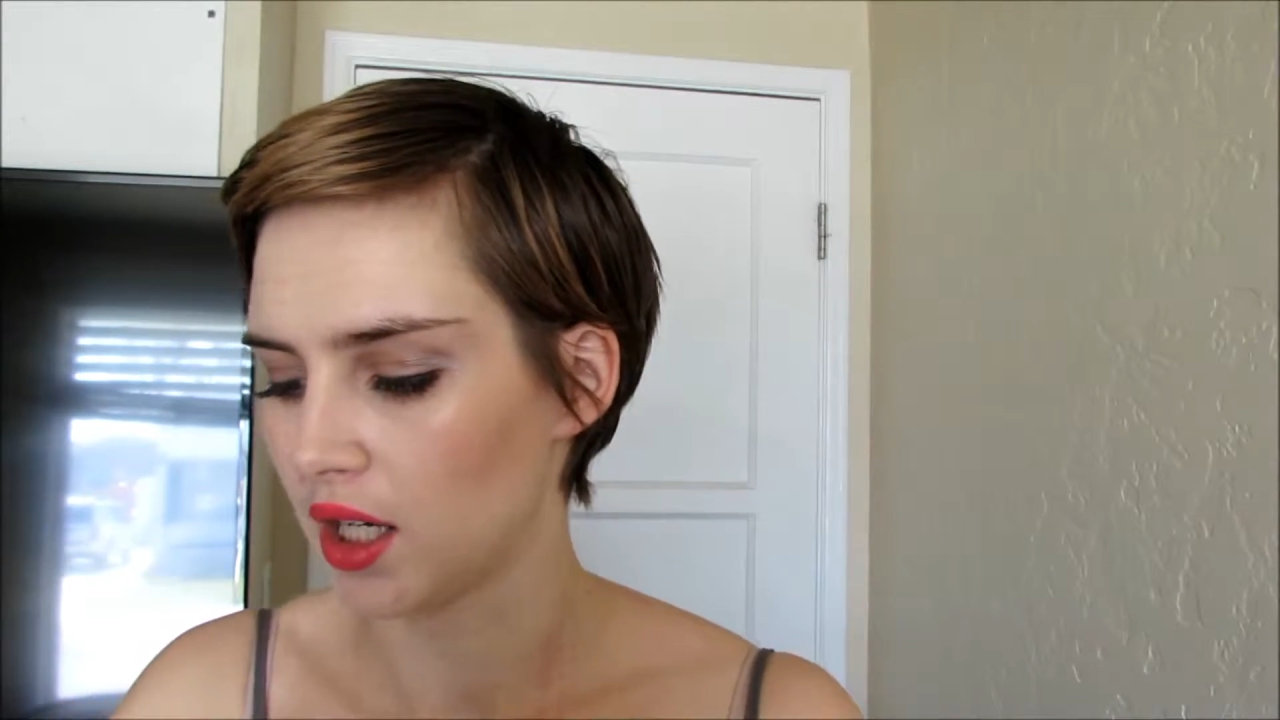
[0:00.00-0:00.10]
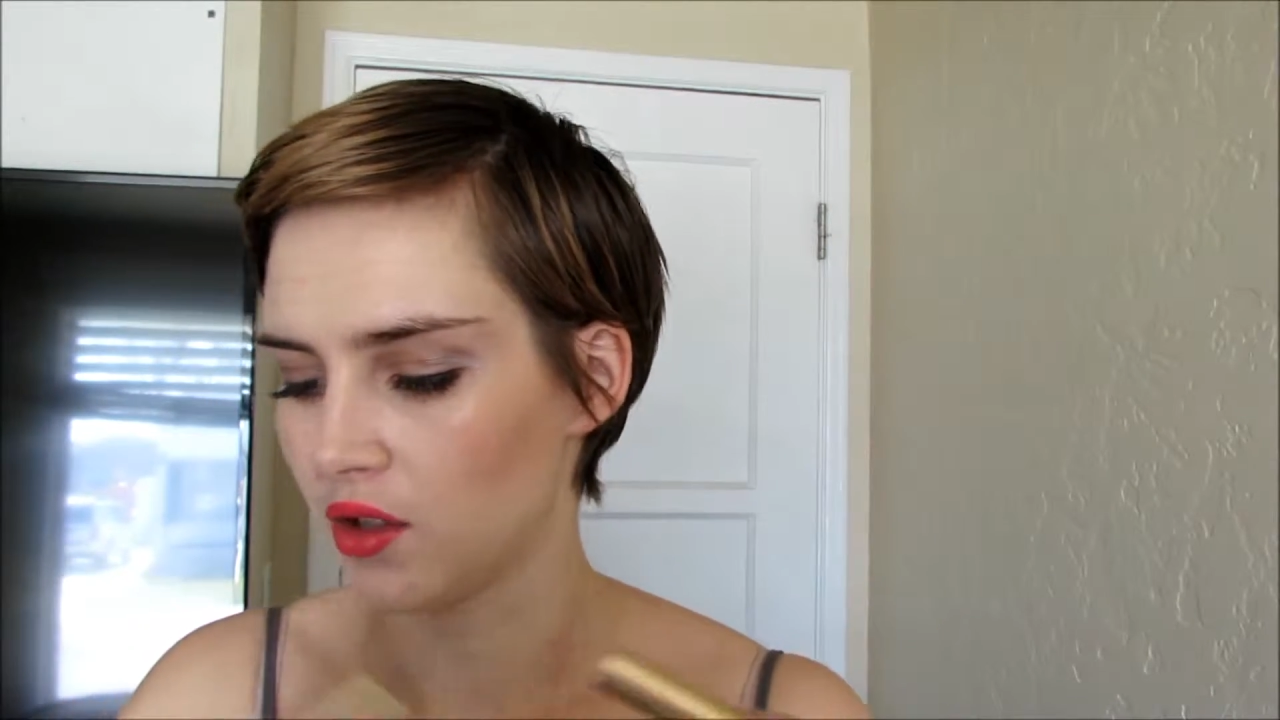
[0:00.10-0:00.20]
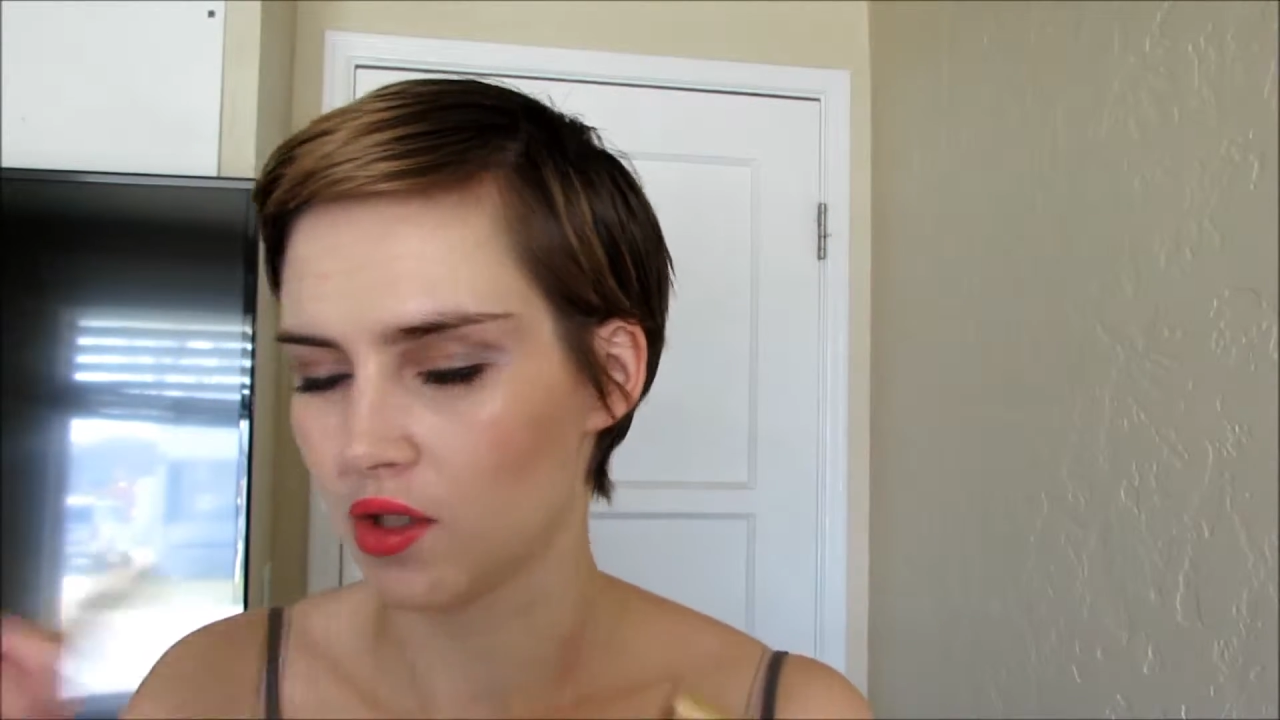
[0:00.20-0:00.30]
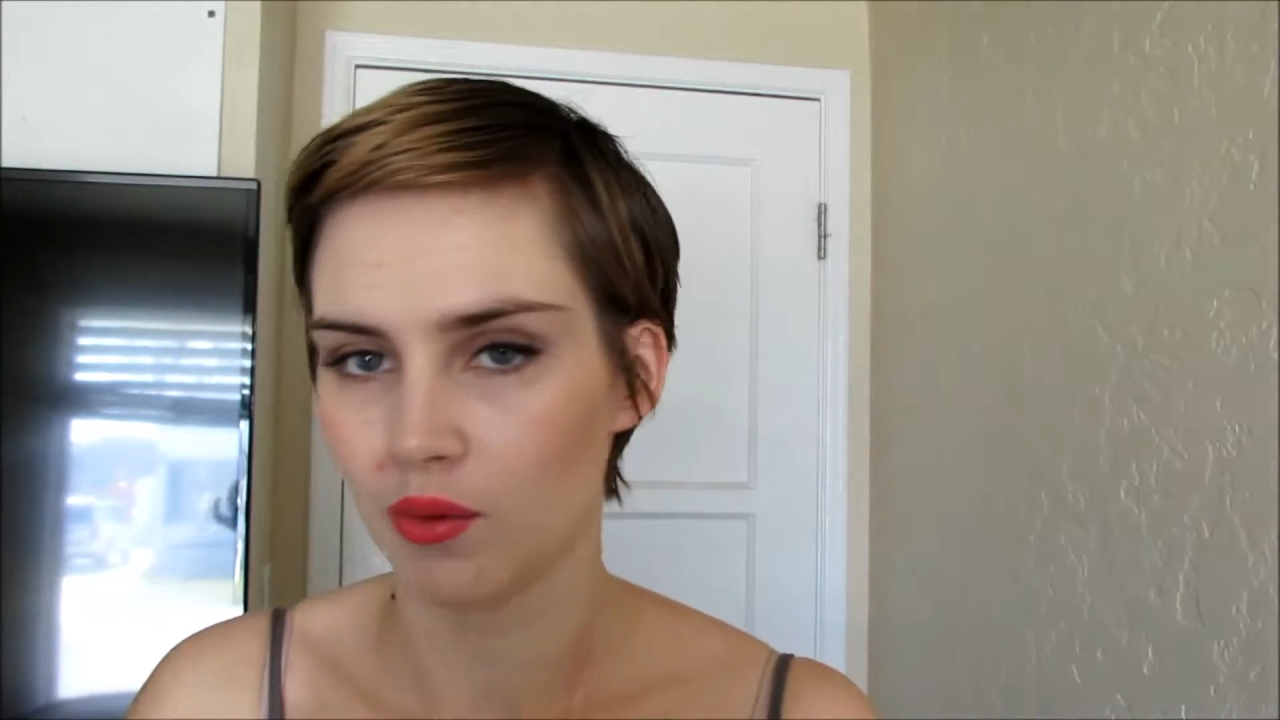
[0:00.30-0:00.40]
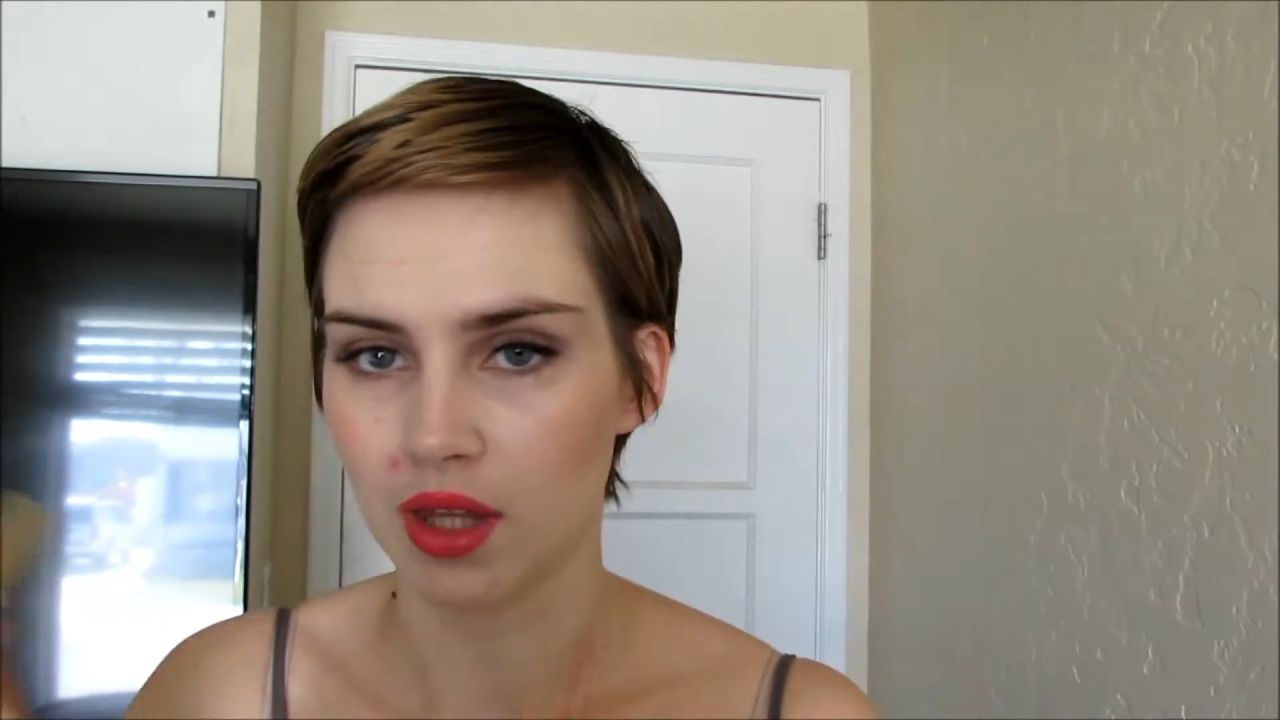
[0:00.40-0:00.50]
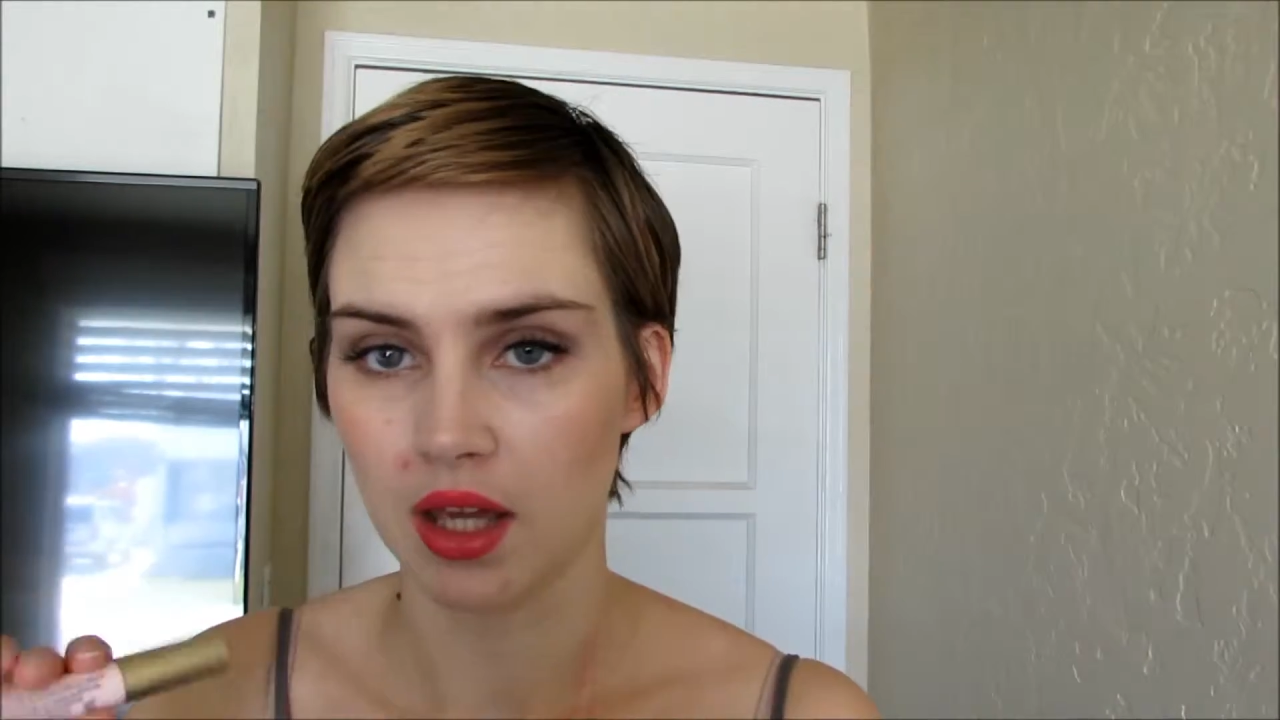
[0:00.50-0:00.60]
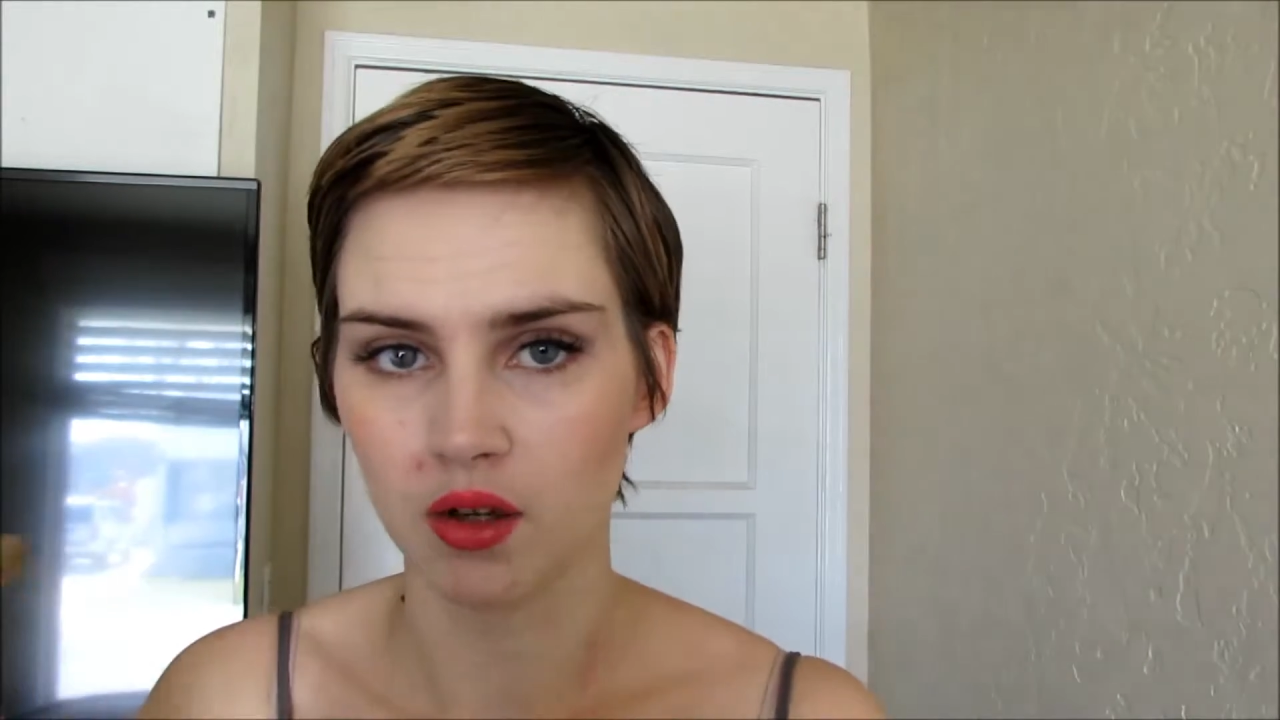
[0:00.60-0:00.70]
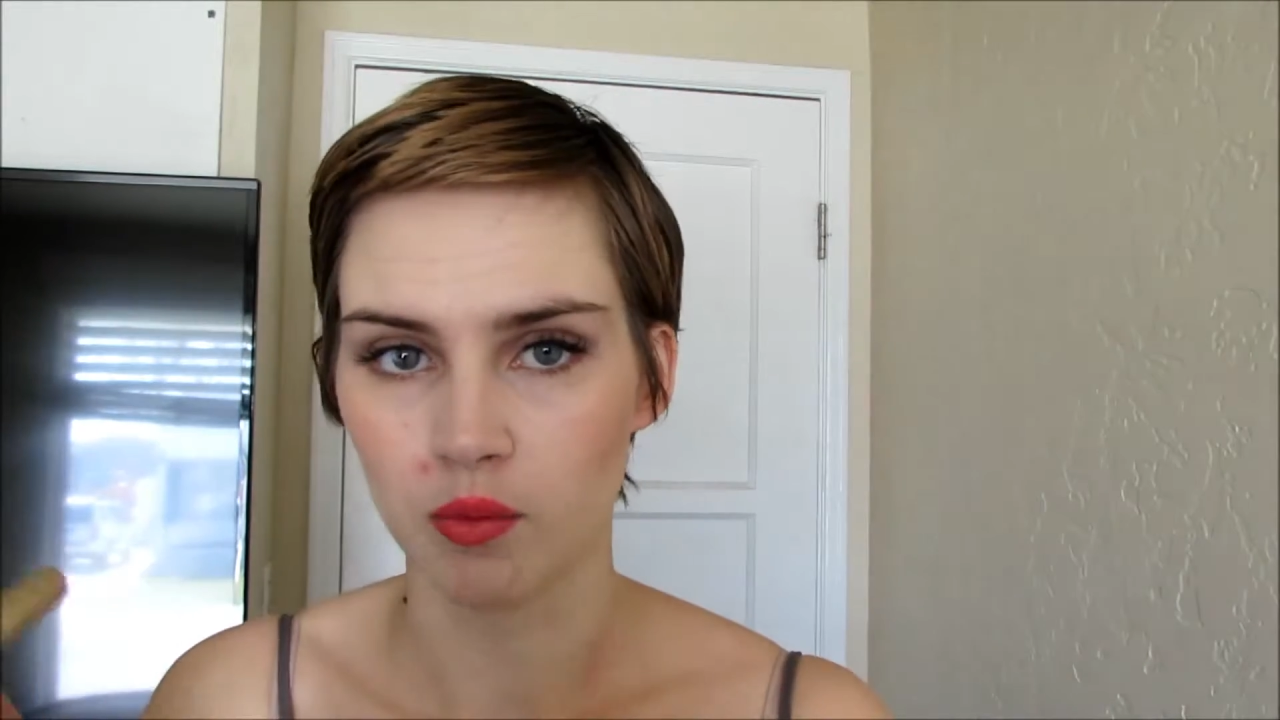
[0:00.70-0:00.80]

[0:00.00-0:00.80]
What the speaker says: to use it with other